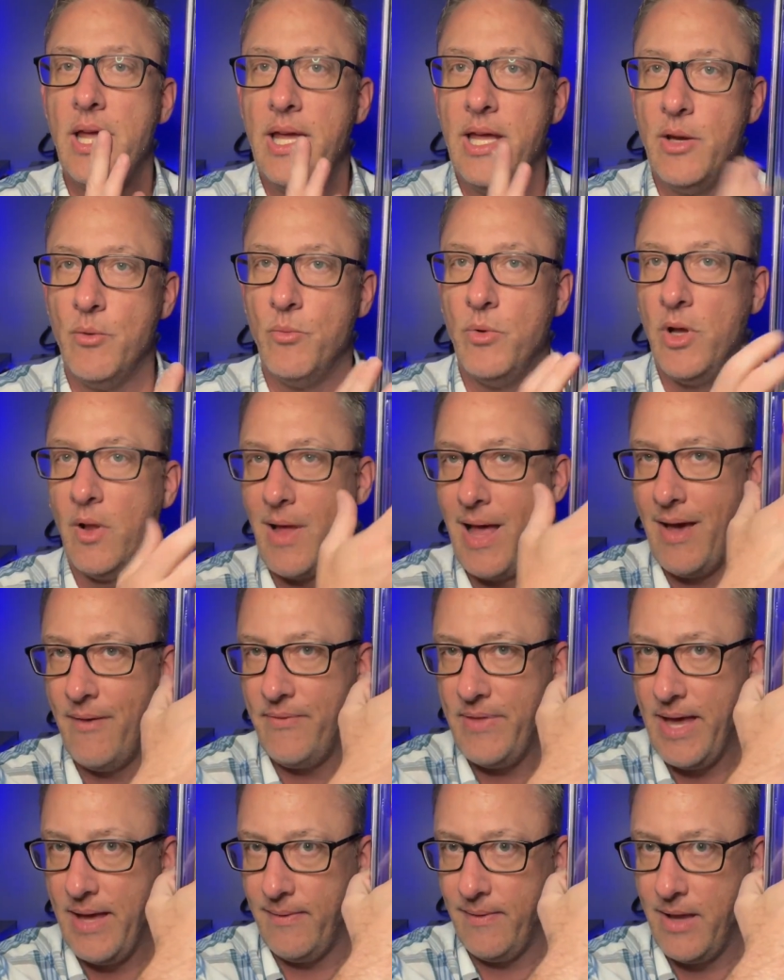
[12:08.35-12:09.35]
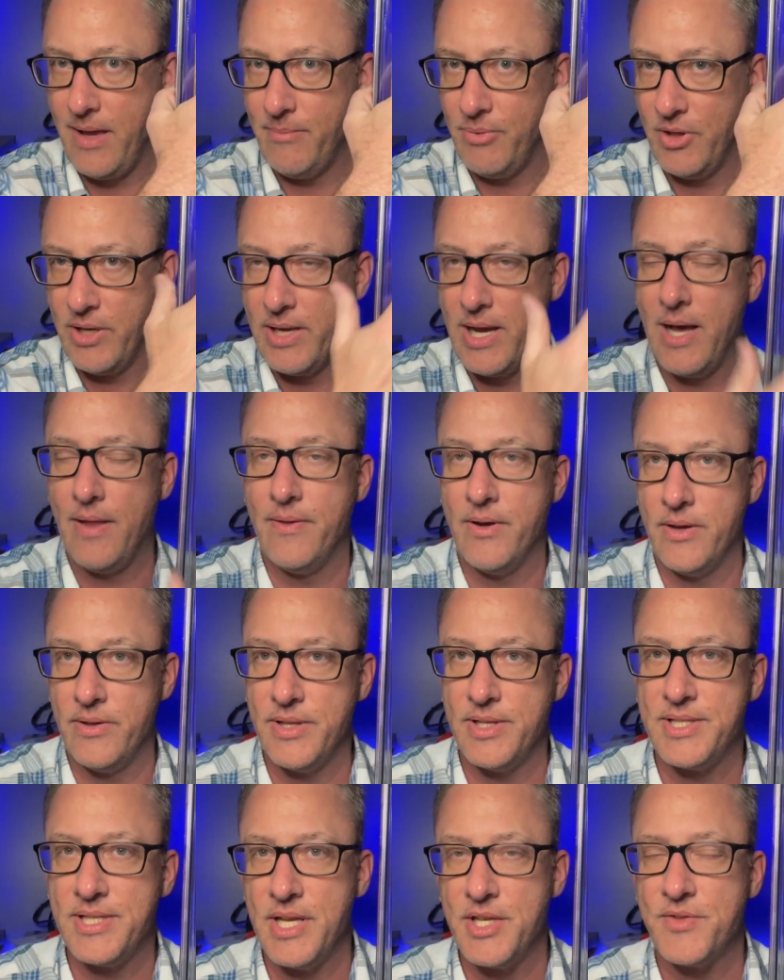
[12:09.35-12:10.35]
it will have that labeling on there
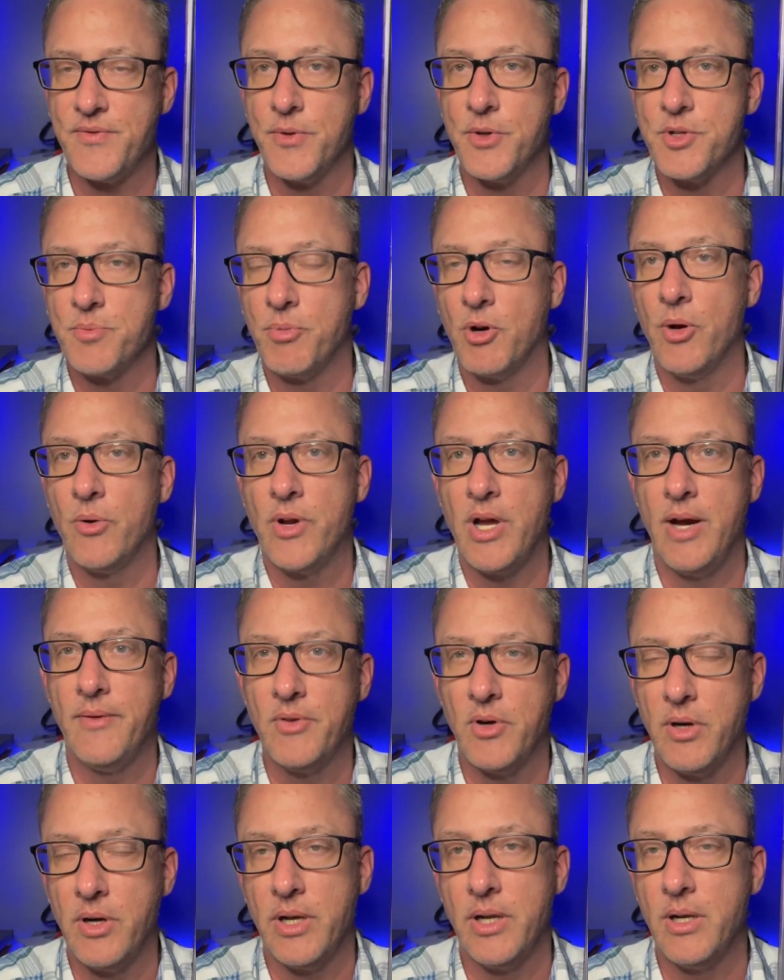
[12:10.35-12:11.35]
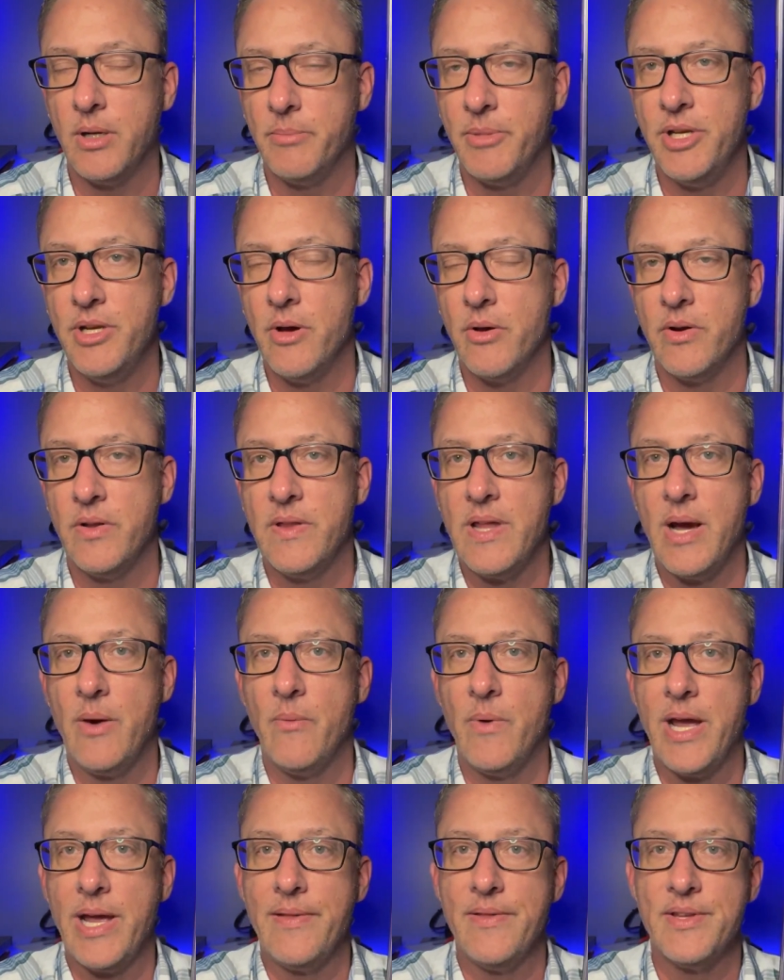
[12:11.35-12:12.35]
that says first pro cover, and it'll be noted
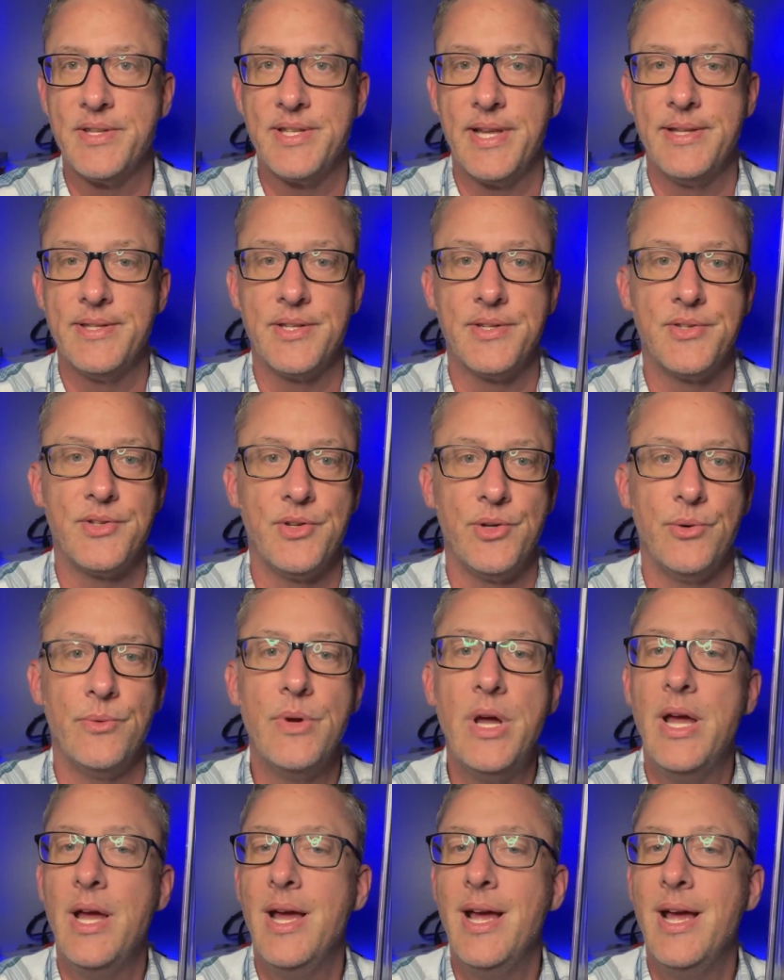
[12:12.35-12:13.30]
that way in the census too.